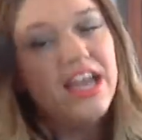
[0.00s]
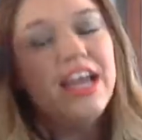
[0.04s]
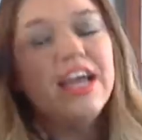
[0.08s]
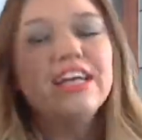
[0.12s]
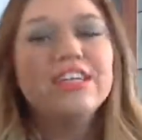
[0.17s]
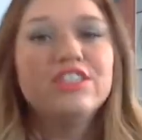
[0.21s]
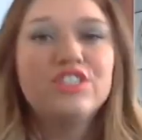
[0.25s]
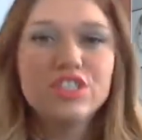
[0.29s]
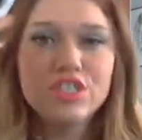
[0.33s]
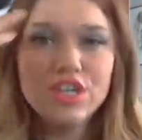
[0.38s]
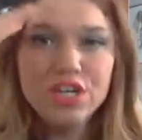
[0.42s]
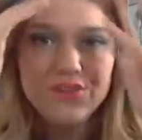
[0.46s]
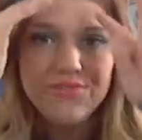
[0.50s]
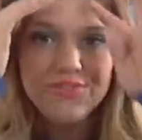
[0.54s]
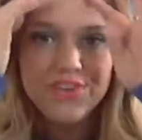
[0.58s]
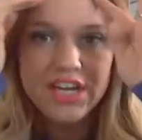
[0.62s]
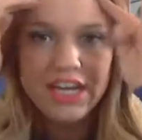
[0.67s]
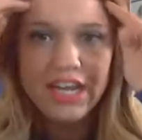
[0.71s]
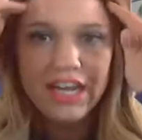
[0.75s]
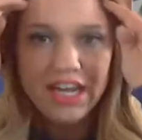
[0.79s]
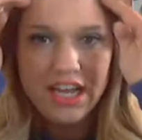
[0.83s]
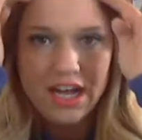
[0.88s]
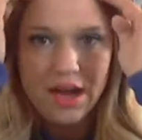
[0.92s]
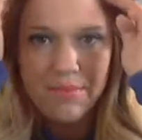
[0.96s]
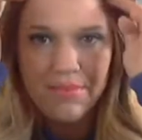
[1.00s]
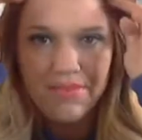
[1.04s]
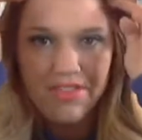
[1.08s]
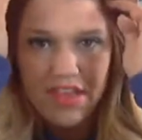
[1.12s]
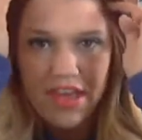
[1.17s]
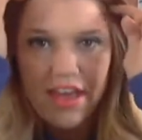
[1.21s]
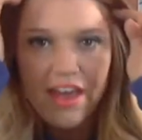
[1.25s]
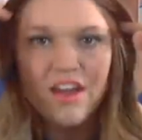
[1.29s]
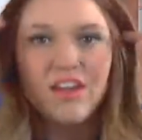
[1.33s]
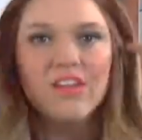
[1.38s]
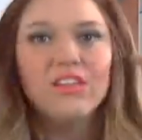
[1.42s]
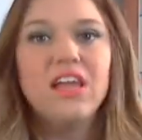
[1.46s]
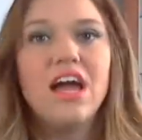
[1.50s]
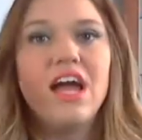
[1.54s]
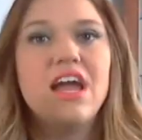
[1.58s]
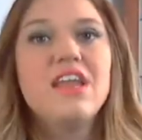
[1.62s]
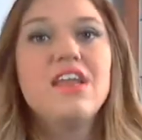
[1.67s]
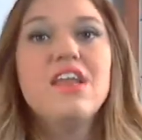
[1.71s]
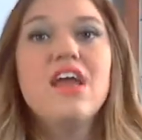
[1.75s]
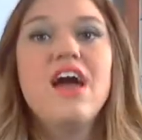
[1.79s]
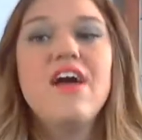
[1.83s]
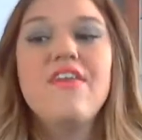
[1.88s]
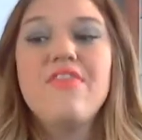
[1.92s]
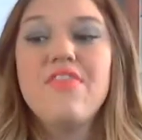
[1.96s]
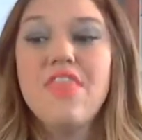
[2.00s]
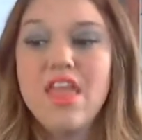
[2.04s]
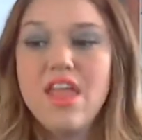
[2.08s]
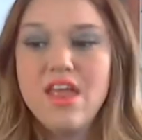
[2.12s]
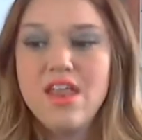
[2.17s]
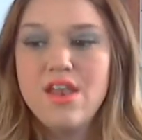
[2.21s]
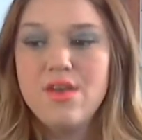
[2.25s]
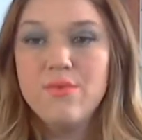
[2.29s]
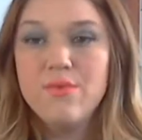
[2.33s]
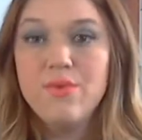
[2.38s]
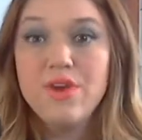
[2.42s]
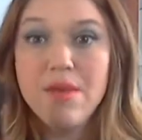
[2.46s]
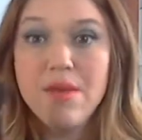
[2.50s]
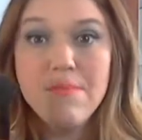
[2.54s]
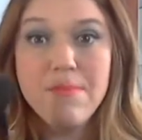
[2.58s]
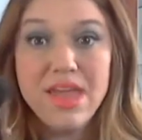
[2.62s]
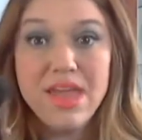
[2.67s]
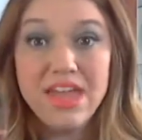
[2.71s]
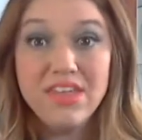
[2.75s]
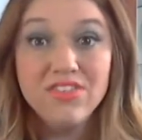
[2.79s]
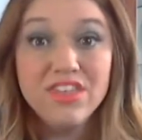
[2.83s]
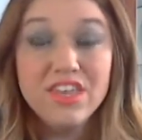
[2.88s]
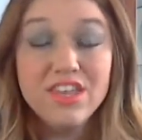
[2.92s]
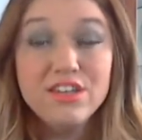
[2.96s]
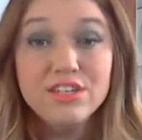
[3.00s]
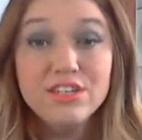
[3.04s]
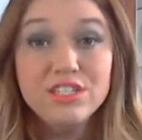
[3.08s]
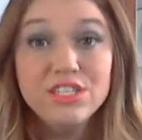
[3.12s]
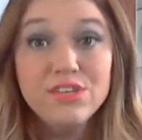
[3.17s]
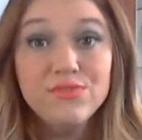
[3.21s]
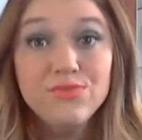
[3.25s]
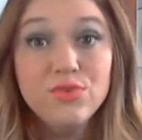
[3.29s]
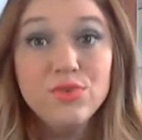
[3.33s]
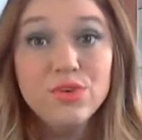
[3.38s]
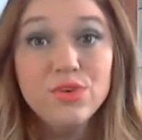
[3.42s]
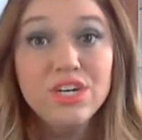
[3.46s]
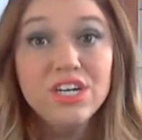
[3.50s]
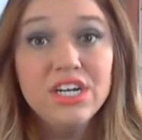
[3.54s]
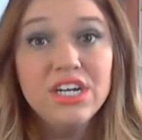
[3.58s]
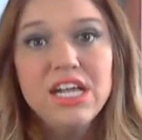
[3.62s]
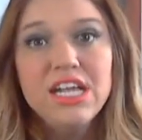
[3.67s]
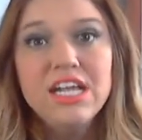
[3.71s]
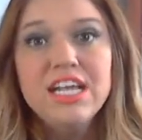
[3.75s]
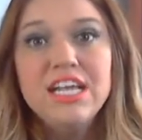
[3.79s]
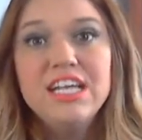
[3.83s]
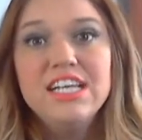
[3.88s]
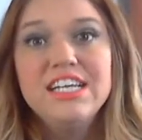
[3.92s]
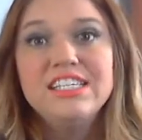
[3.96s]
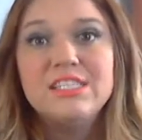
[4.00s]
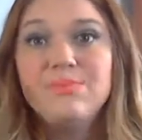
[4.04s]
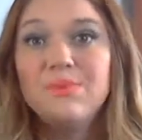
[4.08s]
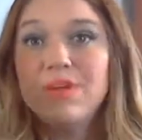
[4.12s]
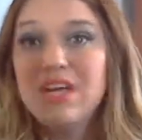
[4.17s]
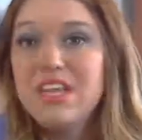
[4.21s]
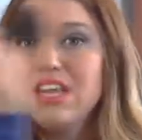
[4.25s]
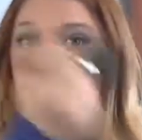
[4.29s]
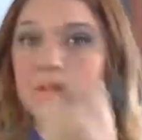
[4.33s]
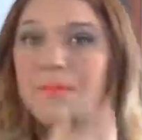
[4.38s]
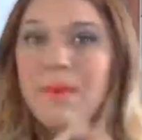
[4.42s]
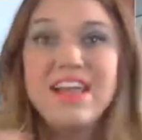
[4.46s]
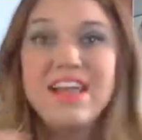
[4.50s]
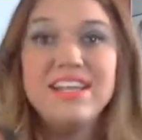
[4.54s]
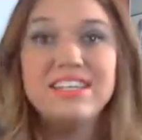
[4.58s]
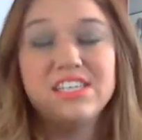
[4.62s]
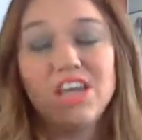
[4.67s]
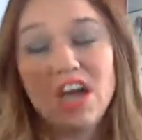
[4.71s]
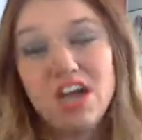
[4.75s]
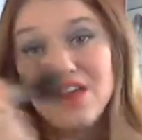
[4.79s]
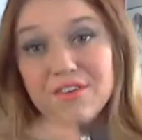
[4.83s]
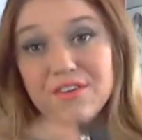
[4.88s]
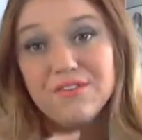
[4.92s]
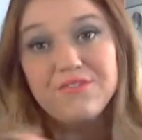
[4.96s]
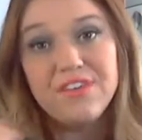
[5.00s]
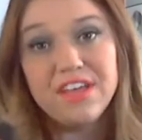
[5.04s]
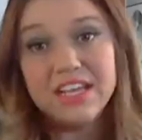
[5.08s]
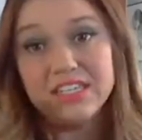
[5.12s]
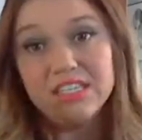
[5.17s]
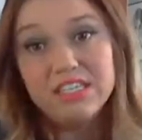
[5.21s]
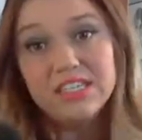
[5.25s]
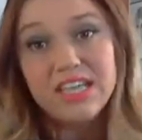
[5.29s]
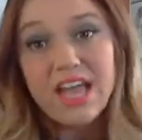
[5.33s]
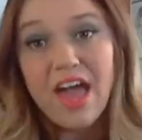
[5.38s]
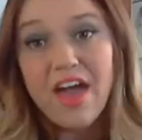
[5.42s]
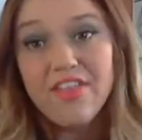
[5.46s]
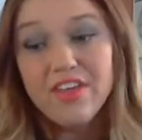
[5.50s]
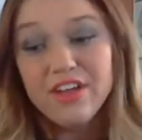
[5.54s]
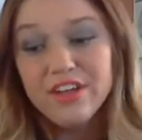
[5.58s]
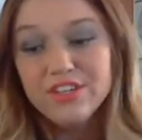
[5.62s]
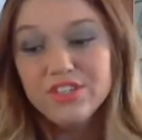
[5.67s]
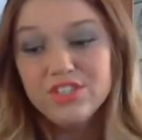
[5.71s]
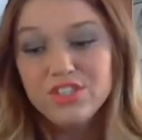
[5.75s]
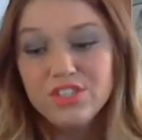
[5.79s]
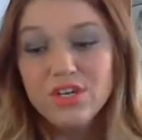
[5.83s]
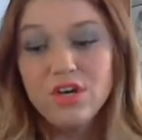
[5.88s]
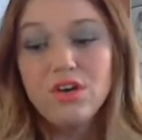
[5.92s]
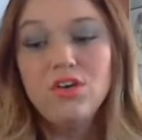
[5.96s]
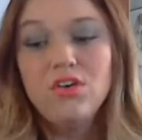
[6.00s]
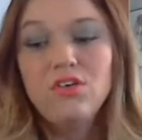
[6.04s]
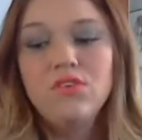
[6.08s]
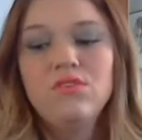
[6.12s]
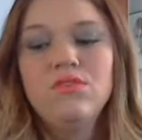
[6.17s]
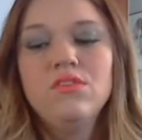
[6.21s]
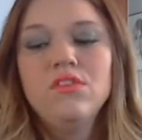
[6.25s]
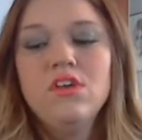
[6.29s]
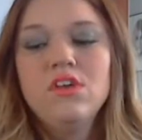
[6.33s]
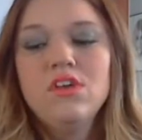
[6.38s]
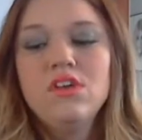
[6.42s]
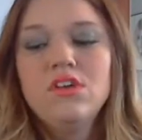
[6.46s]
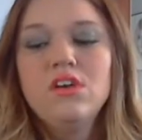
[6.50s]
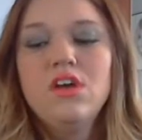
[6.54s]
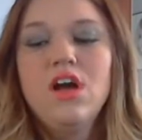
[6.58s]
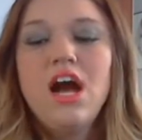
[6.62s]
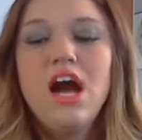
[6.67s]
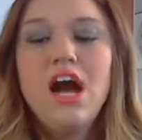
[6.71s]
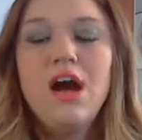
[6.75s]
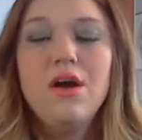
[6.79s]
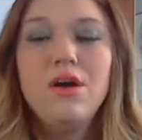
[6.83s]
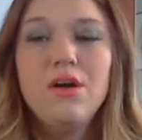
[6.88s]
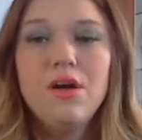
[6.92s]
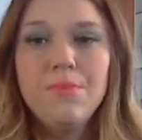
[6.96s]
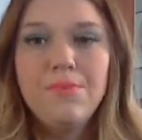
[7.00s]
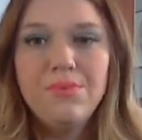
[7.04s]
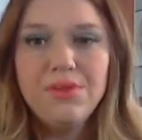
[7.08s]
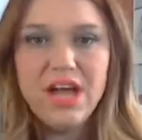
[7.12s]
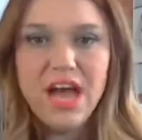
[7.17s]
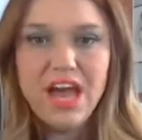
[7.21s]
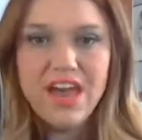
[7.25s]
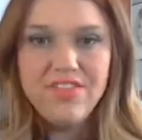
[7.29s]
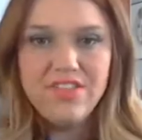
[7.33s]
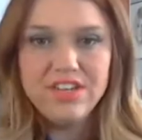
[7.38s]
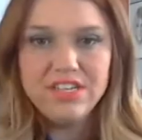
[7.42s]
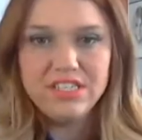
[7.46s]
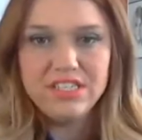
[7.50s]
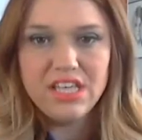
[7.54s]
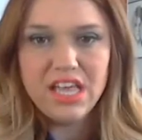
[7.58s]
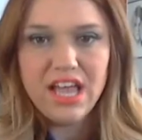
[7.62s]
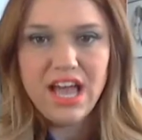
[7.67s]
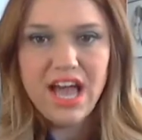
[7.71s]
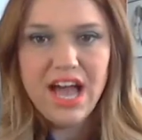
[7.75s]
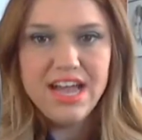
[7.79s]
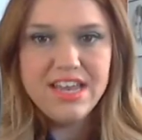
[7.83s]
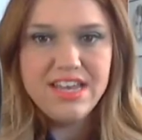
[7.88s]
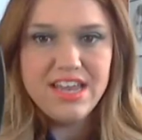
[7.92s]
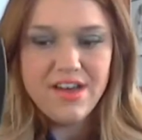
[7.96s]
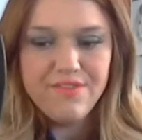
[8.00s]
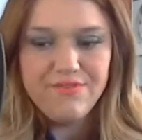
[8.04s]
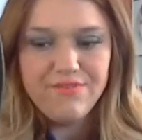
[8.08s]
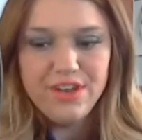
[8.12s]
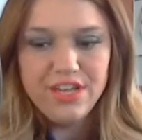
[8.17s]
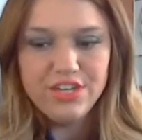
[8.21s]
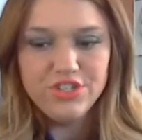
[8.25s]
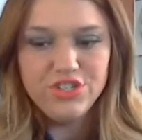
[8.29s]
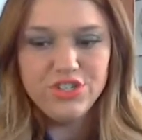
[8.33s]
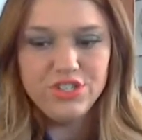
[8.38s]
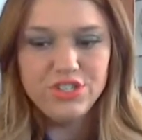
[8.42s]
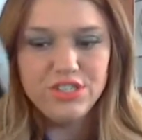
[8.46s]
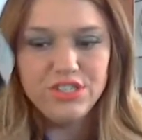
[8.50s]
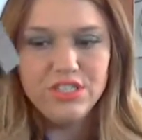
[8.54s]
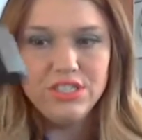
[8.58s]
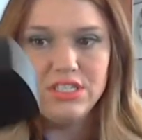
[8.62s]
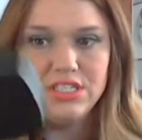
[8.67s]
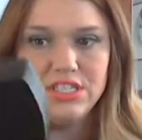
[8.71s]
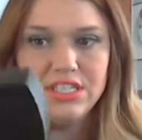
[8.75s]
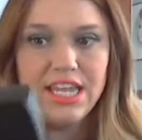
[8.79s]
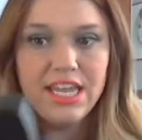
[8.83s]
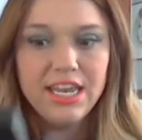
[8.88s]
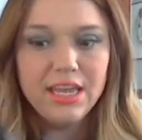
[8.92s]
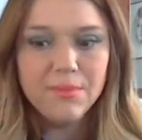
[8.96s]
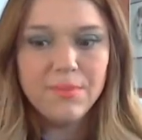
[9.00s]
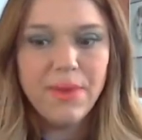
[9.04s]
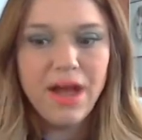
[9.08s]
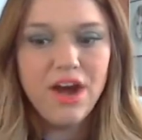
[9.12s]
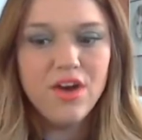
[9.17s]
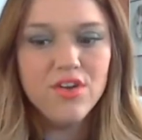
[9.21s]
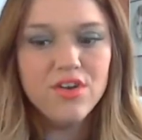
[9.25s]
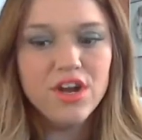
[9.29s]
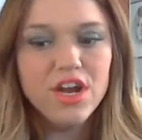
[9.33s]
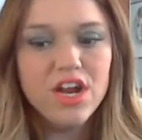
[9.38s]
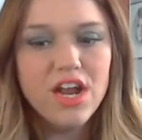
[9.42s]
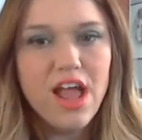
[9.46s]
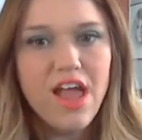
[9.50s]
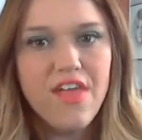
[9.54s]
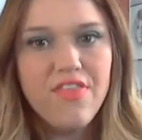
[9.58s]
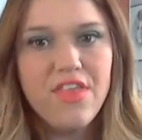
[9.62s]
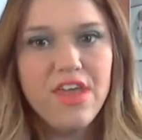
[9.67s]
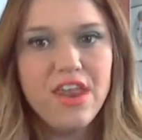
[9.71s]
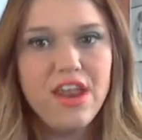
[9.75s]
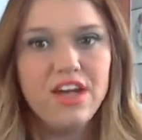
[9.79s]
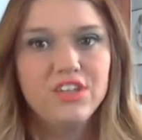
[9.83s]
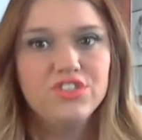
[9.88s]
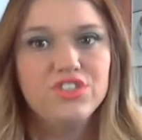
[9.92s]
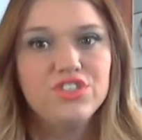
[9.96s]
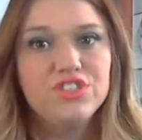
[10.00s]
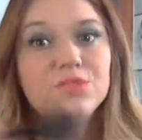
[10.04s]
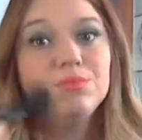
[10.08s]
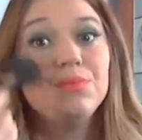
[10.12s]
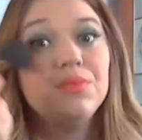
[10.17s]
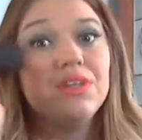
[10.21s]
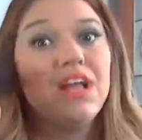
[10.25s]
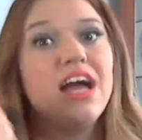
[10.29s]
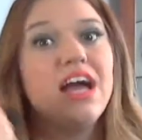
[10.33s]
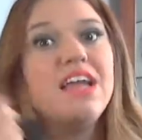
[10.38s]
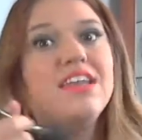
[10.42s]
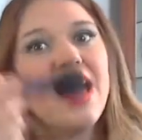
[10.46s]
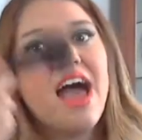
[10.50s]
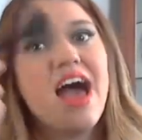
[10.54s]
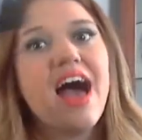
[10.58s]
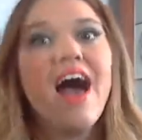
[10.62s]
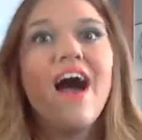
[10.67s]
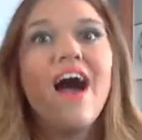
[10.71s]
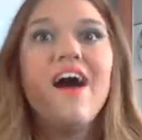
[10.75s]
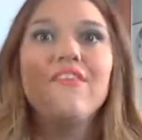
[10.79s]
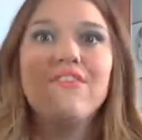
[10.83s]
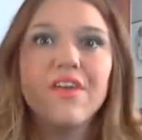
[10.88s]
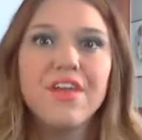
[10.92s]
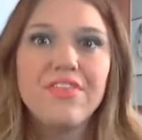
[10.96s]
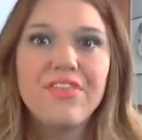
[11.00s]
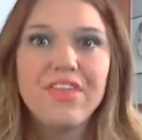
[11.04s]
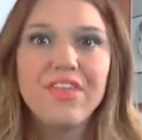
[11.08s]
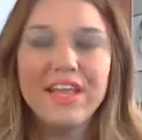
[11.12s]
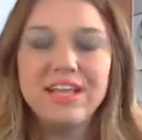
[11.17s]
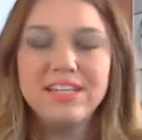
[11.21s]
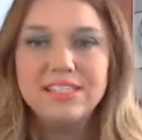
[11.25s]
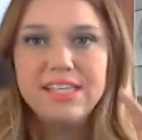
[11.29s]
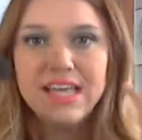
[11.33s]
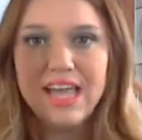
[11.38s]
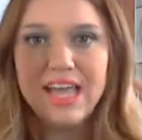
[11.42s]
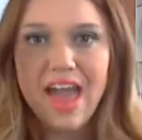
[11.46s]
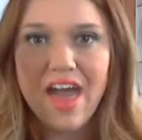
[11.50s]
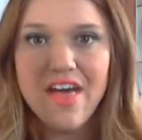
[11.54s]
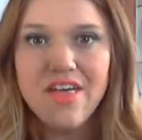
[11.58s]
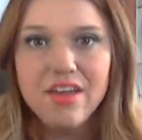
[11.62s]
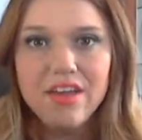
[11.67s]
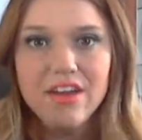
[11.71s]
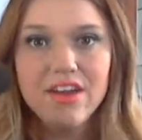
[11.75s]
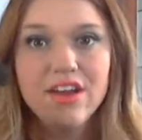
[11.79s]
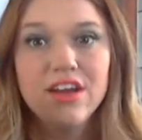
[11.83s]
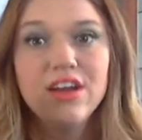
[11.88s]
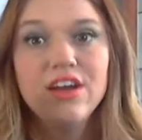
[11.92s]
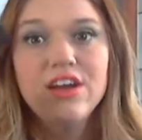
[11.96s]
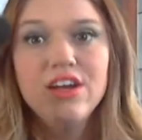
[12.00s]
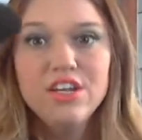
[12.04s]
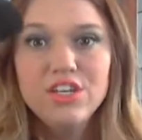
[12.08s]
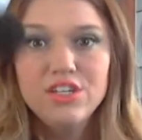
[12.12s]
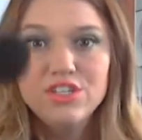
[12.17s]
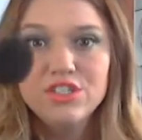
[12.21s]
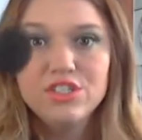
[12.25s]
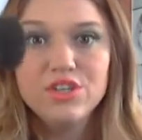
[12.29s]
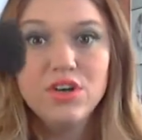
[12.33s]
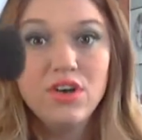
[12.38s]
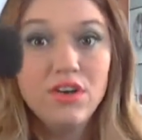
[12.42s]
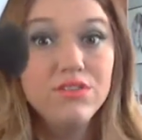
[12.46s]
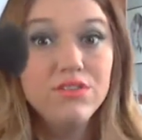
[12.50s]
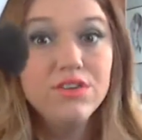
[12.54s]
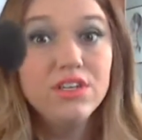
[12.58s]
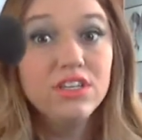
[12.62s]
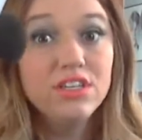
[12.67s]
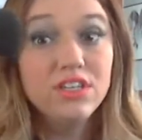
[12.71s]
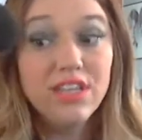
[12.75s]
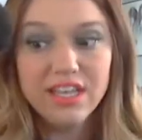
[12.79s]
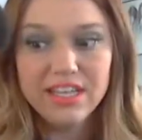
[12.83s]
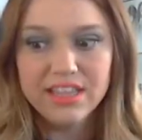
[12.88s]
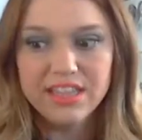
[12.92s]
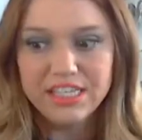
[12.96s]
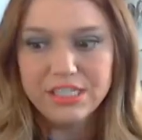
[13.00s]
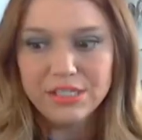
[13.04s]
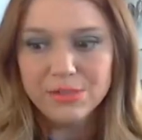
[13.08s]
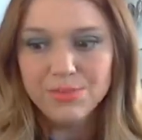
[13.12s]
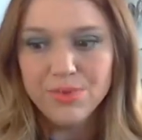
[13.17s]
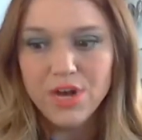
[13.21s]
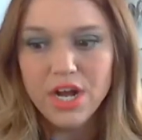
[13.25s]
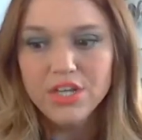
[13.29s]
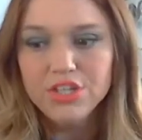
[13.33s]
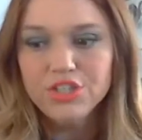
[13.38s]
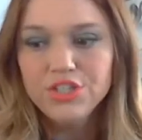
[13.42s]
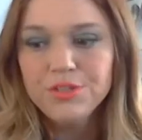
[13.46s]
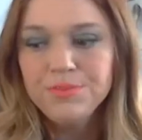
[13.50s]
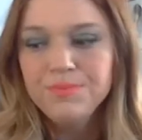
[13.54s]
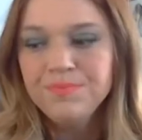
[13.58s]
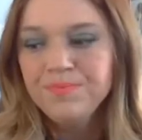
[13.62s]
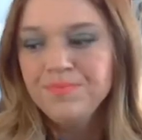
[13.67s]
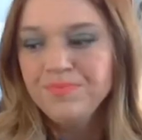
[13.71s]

It's good for getting up in the hairline, and then what I mainly use it for is blending my entire face together. So I'll apply this like high-definition setting powder, and then I'll just blend everything together. So I really like this brush.